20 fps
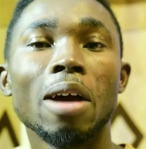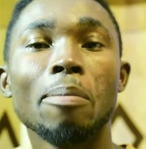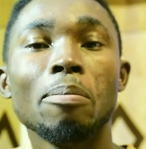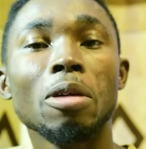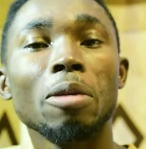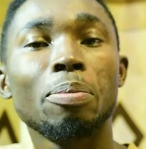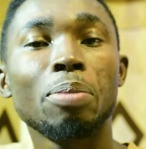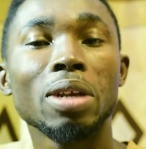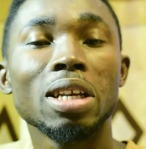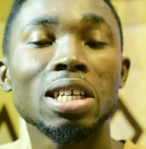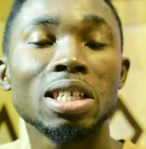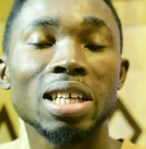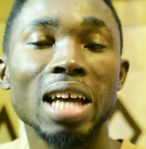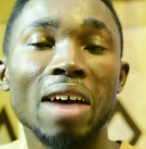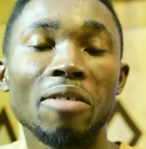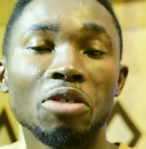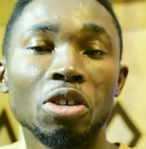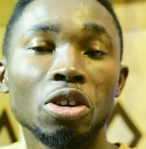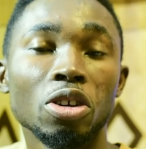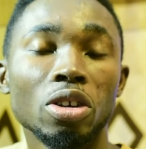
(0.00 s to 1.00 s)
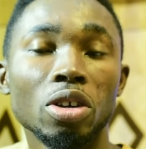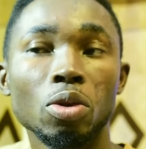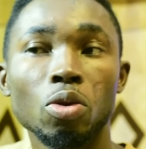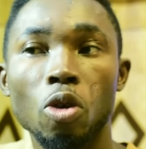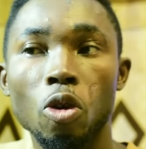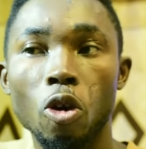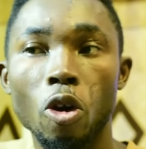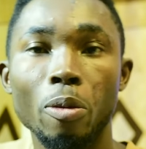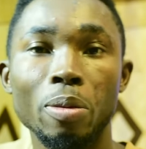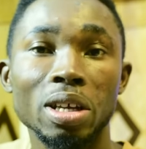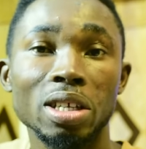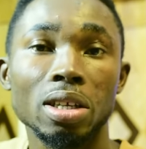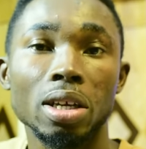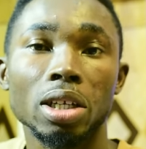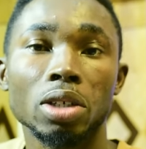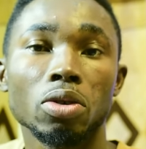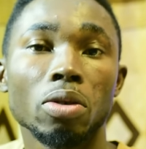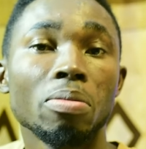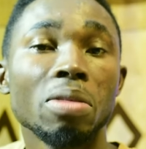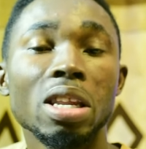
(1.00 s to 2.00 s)
May pin this video in the comment
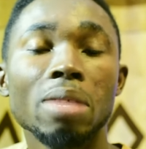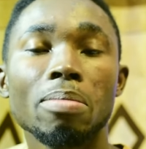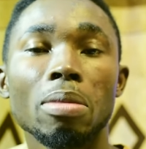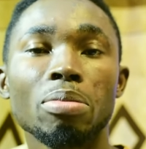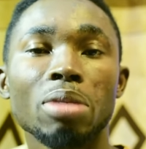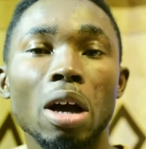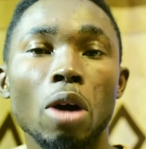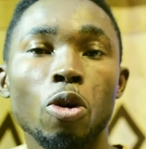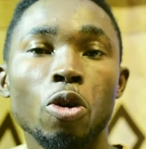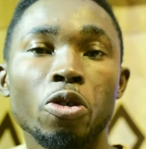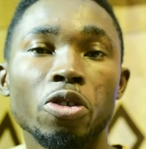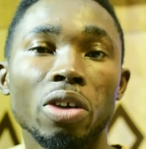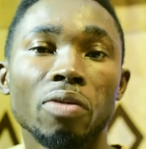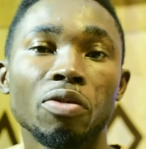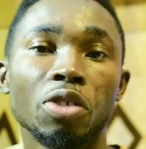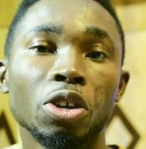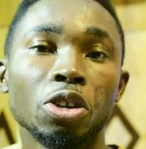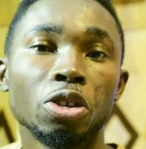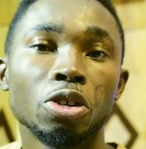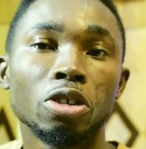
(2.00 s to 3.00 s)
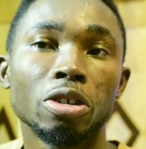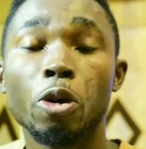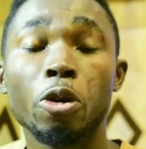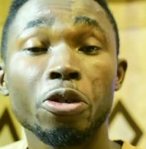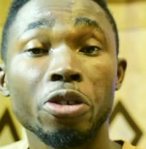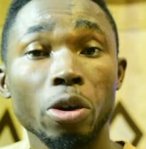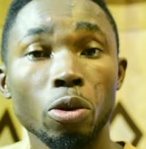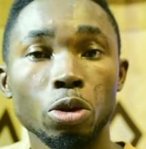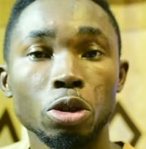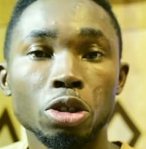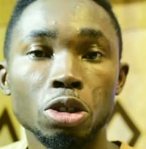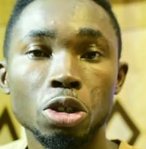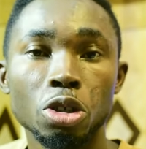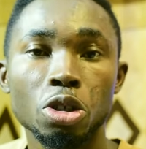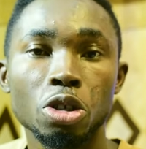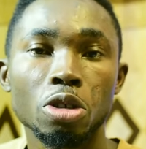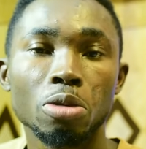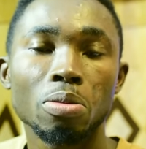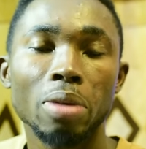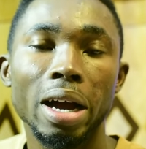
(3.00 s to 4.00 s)
section. Meaning, be a wolf video, or share with
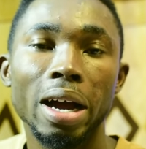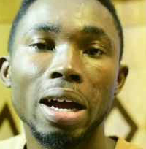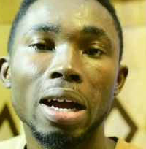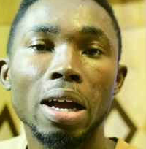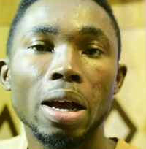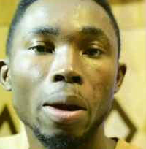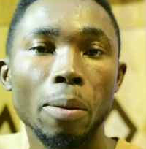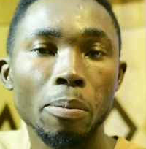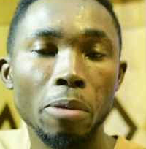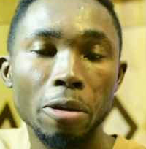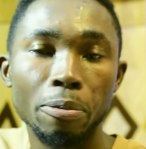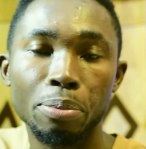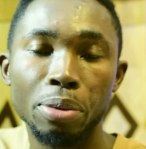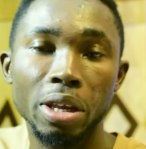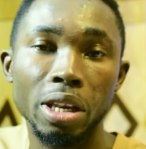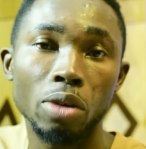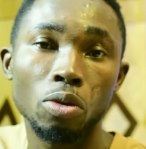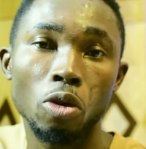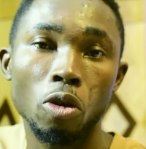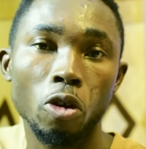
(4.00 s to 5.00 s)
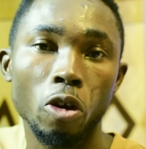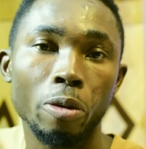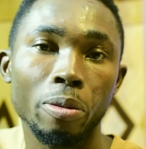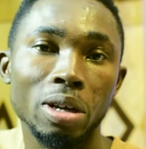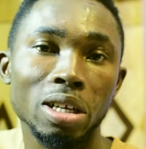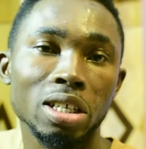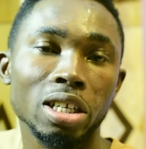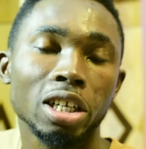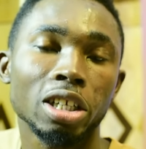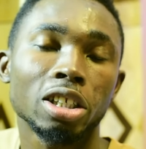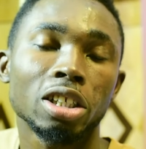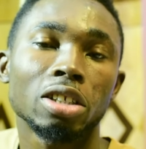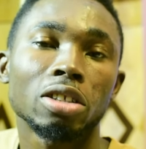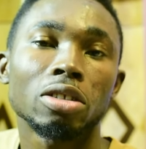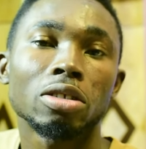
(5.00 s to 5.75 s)
YouTuber, may pin in comment section.